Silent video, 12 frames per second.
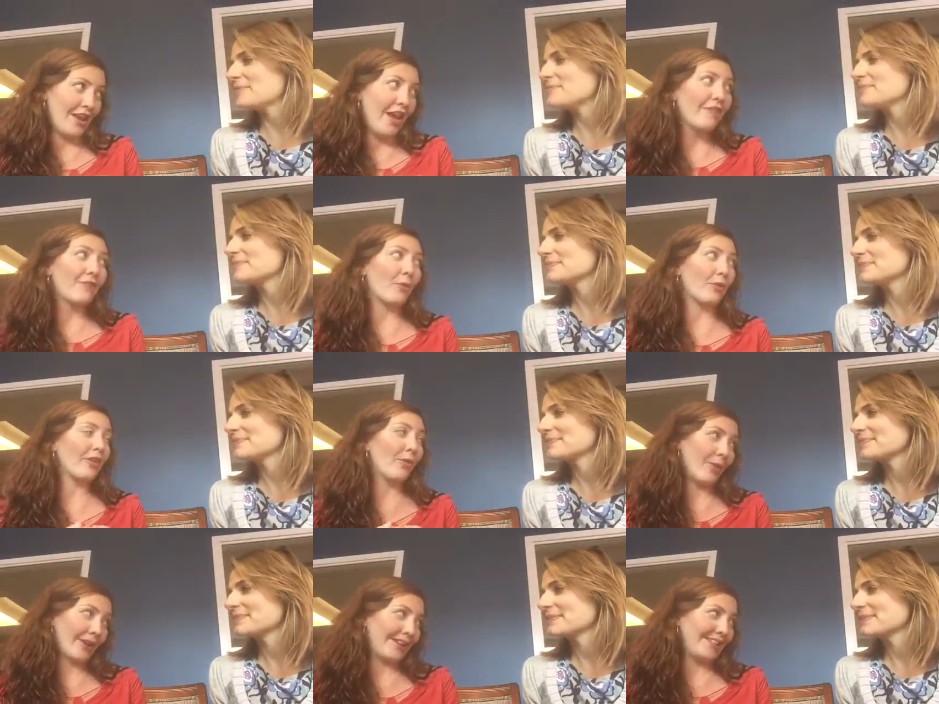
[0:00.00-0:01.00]
Speaker 1: yep. for the
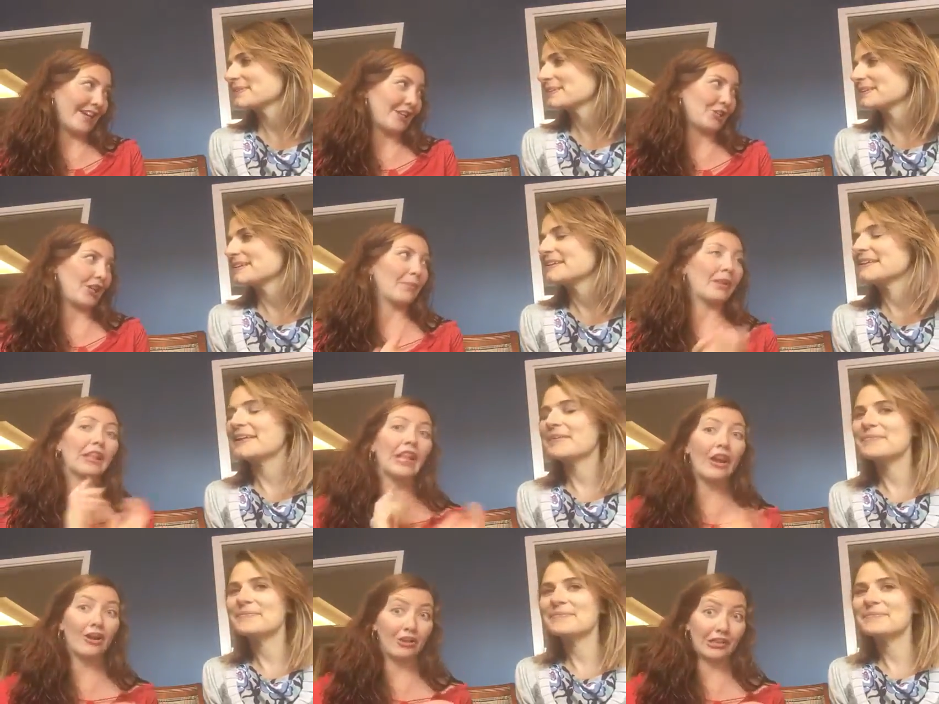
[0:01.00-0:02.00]
organization. I'm going to yep. let
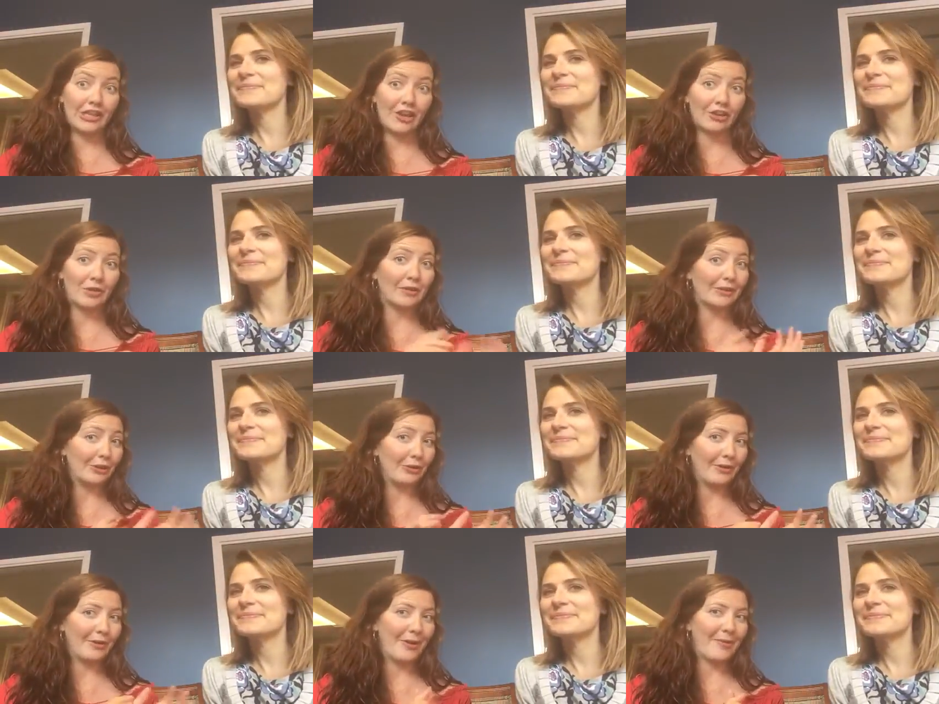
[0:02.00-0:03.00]
her tell you a little
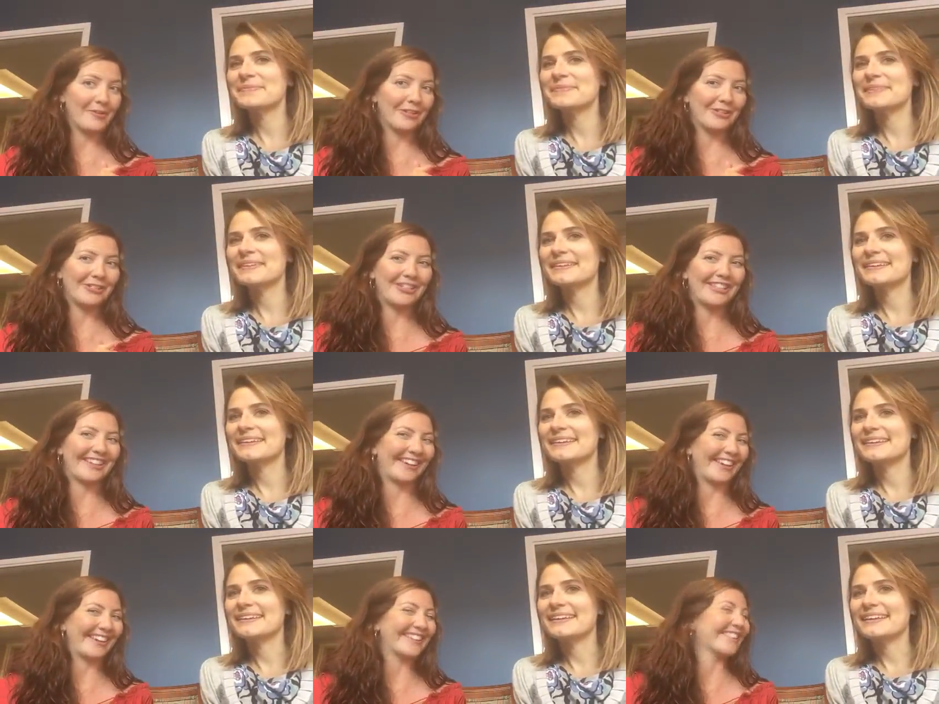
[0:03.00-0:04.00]
bit about what she
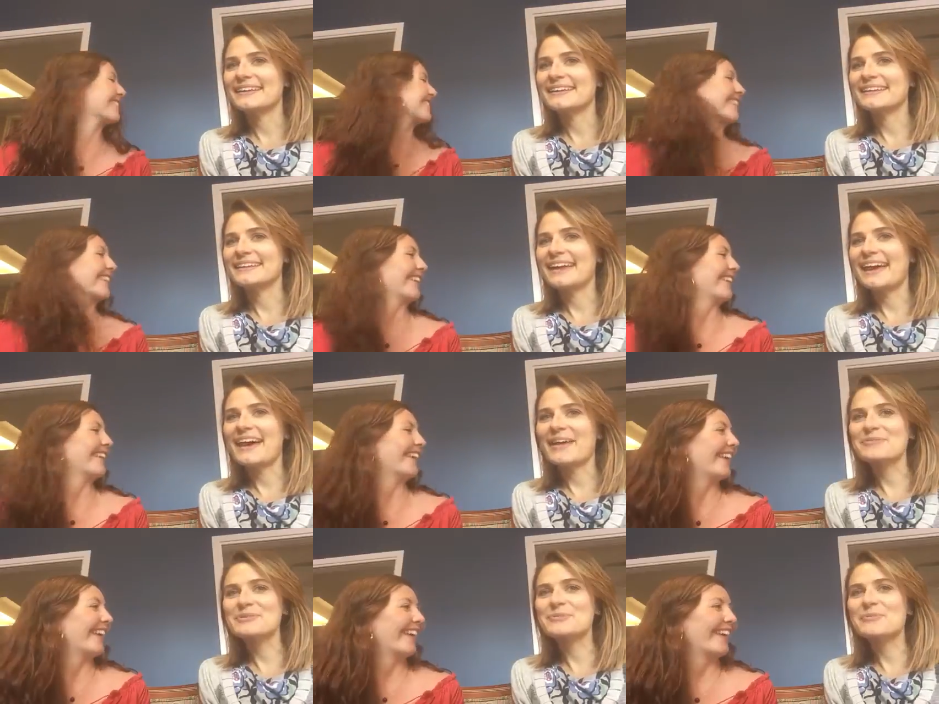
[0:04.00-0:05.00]
does.
Speaker 2: Yeah, I'm
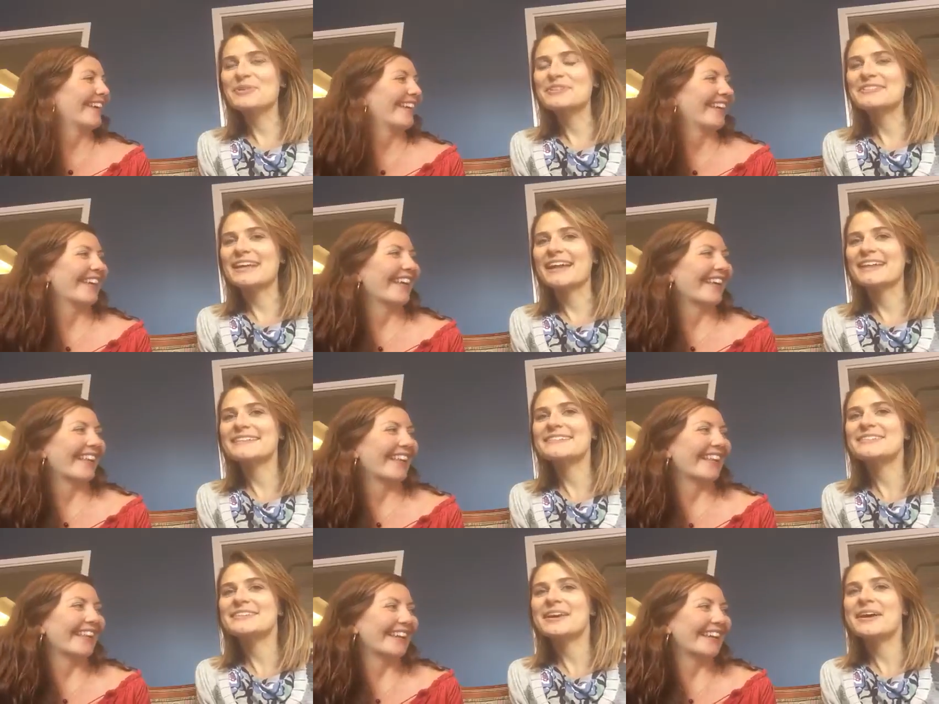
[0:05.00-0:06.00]
super excited
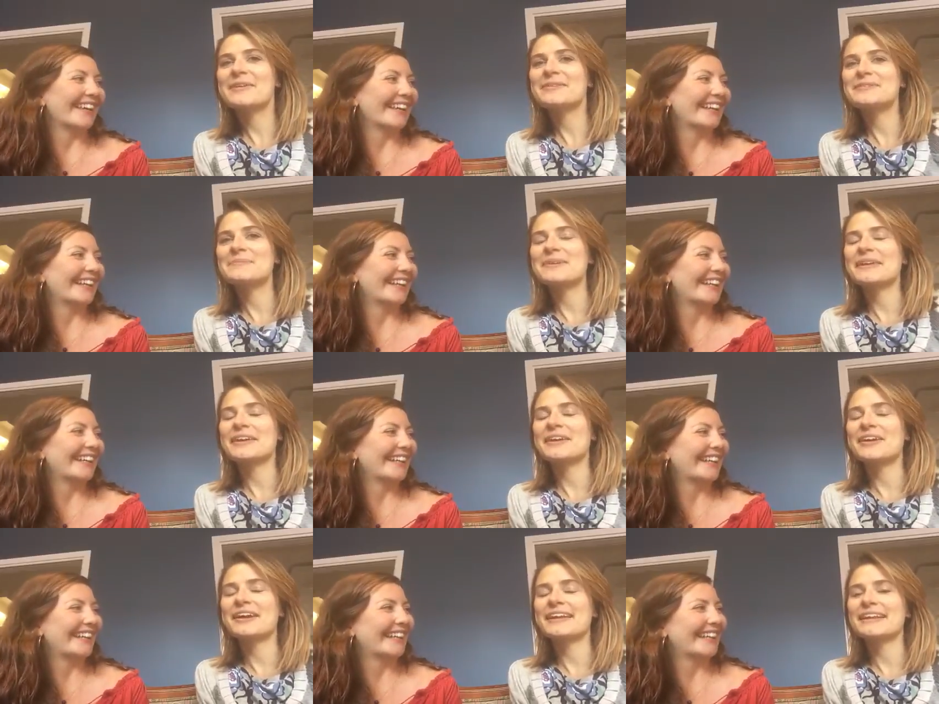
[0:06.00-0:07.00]
to, uh, to be
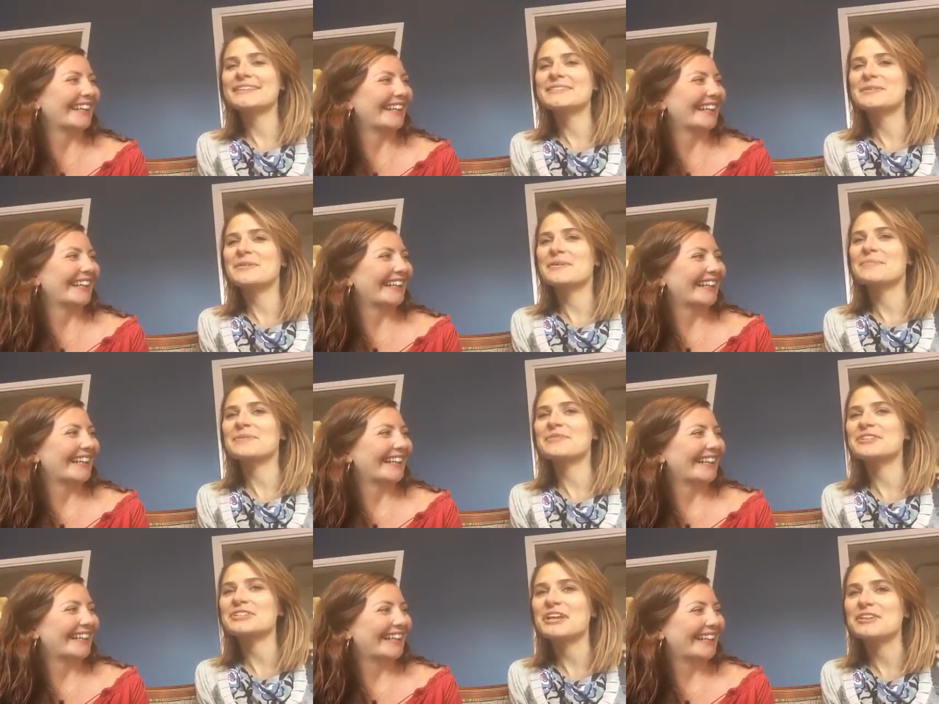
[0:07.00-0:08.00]
here and to be
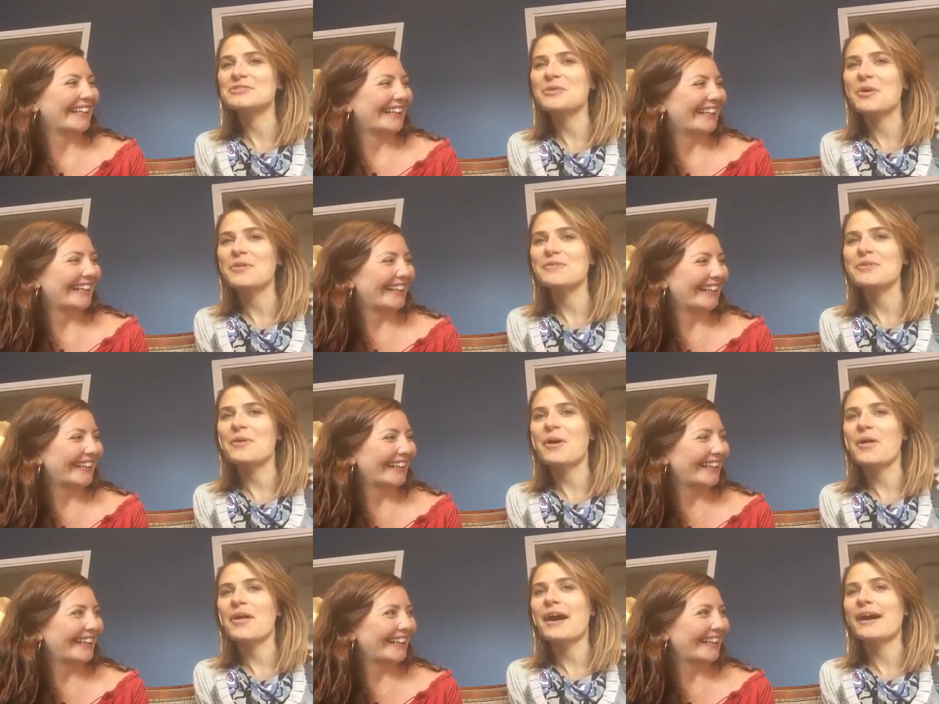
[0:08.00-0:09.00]
reaching out to all of you
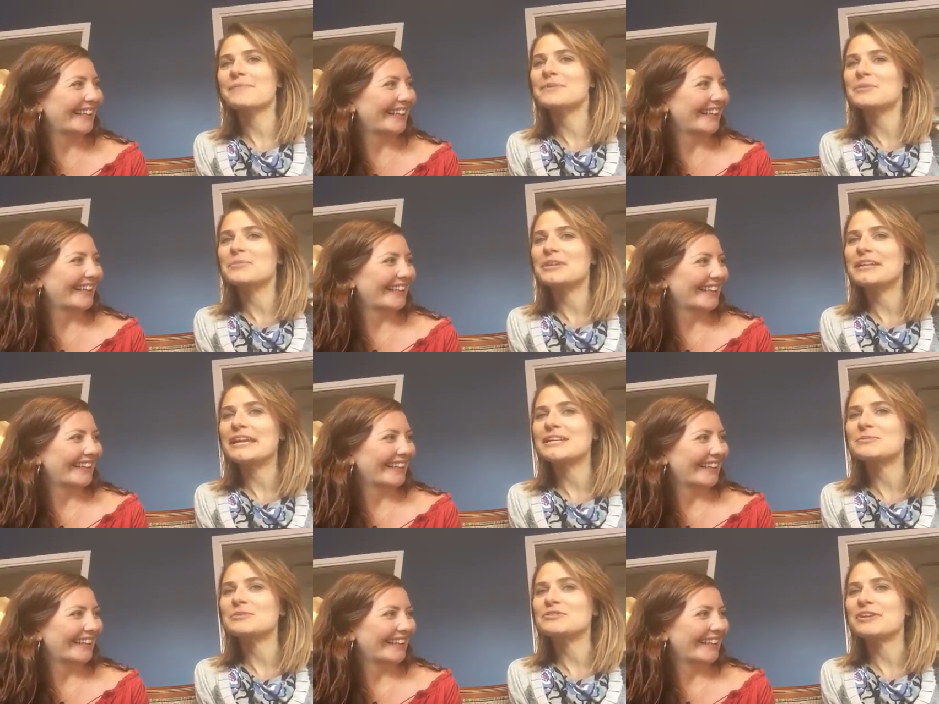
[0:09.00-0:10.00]
all. I am the Community
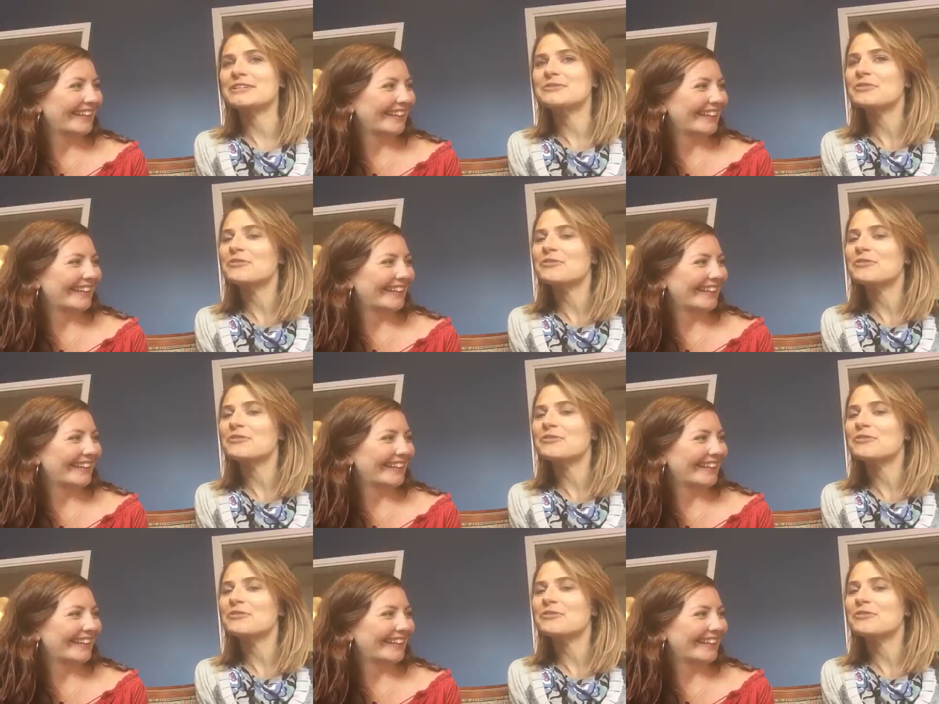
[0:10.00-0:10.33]
Engagement Director